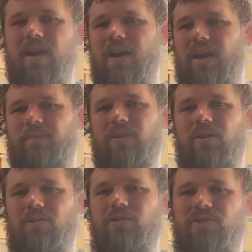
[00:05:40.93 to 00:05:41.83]
I put
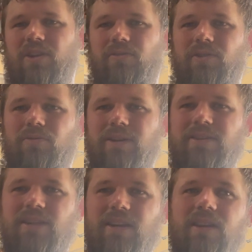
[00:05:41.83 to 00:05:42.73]
all new
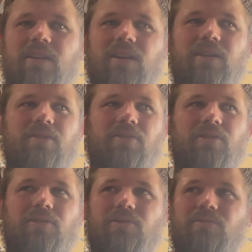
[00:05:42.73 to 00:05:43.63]
solenoids in it, the
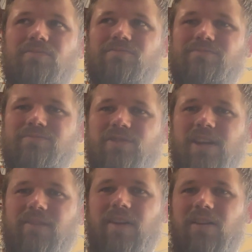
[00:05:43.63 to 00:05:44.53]
little
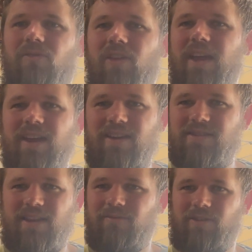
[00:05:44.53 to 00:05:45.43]
check valve
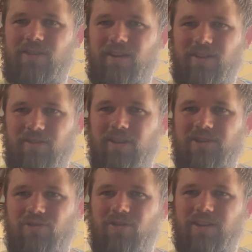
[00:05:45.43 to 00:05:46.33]
things, like the
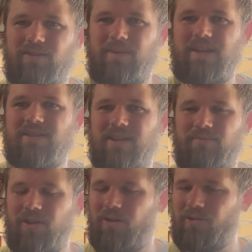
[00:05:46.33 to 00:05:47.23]
electronic pieces. I
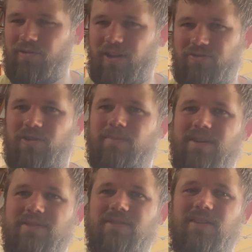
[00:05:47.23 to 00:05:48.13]
put all new electronic
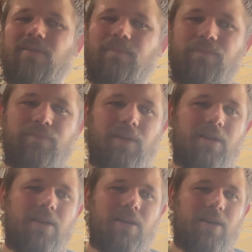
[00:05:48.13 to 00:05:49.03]
pieces in it,
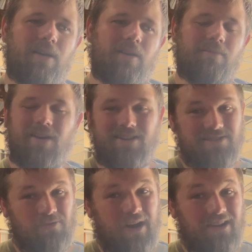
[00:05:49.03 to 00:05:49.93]
minus
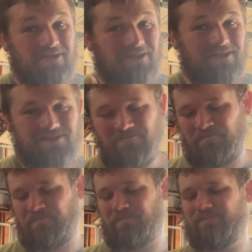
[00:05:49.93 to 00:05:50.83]
the wiring harness.
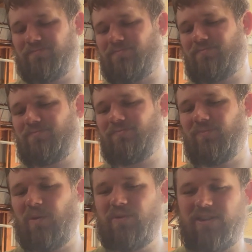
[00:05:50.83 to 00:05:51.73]

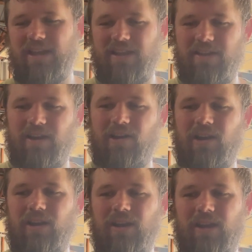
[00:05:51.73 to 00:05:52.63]
Put that in
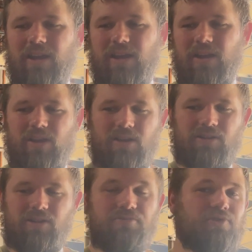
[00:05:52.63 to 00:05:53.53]
there,
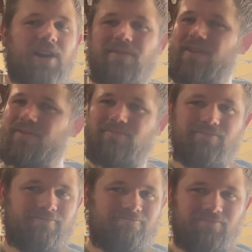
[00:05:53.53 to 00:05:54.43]
go drive it,
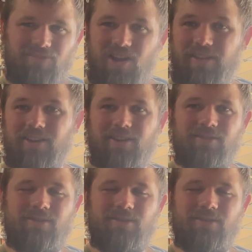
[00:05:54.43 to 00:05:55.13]
nothing.